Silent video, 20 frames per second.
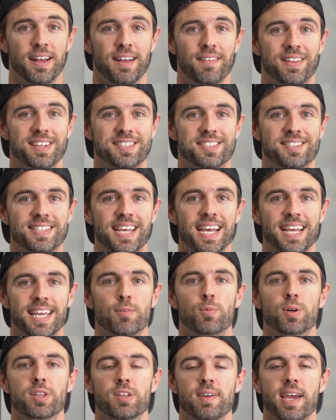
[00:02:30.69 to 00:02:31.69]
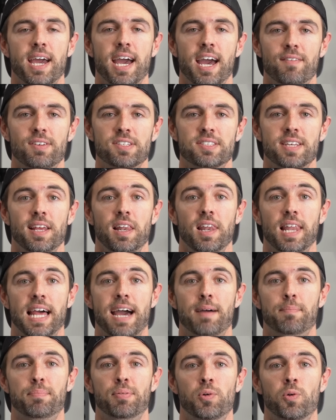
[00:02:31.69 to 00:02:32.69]
The second one you have is a
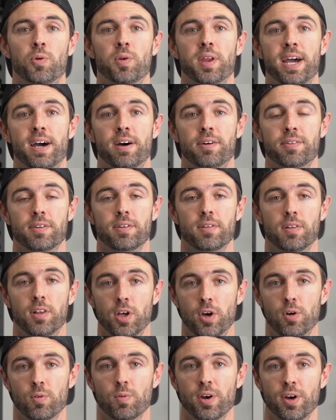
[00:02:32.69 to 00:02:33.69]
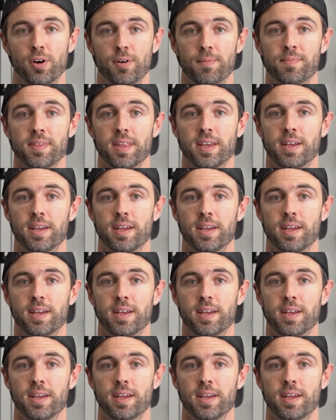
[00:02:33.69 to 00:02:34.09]
lat pull down low row.